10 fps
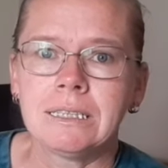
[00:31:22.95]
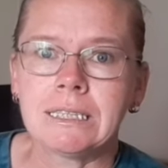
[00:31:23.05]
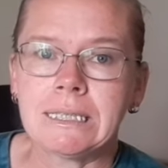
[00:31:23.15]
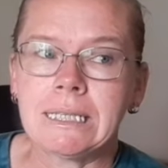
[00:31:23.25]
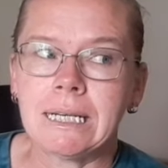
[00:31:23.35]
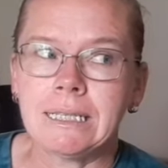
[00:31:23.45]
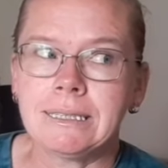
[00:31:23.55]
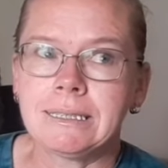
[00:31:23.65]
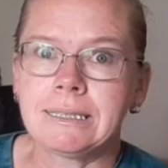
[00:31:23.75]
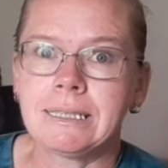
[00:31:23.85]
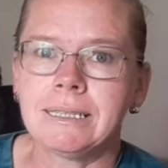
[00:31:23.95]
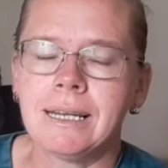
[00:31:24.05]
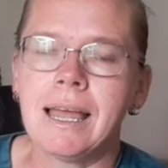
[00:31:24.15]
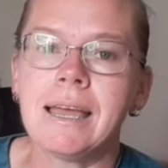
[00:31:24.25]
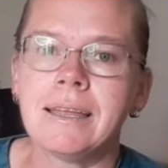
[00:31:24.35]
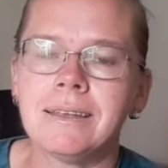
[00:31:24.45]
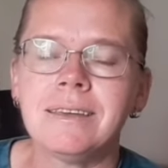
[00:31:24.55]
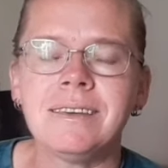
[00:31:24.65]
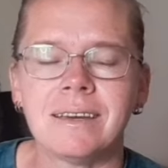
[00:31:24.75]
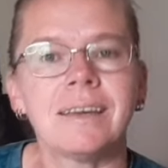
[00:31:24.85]
just in case. And
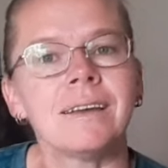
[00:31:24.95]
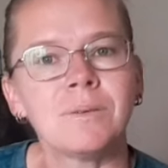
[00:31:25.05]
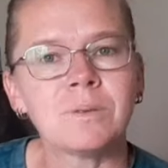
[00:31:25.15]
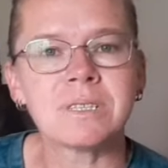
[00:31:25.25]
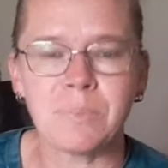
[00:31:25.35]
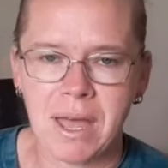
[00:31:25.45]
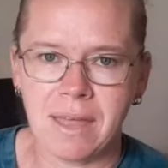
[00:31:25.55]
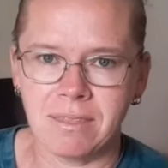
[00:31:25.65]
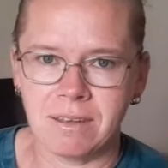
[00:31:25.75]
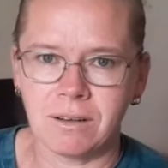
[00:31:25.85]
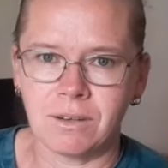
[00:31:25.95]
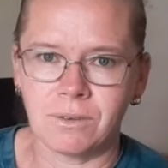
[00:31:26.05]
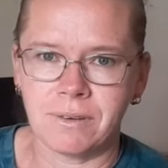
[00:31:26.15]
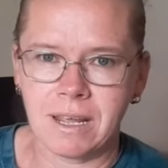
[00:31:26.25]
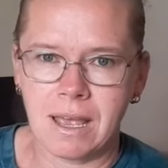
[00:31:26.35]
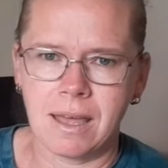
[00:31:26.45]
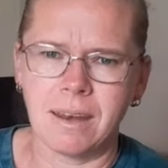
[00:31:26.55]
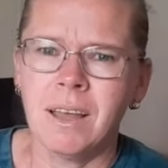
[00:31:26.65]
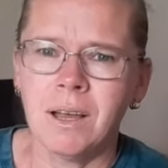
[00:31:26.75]
yeah, it was a pattern that I'd already had.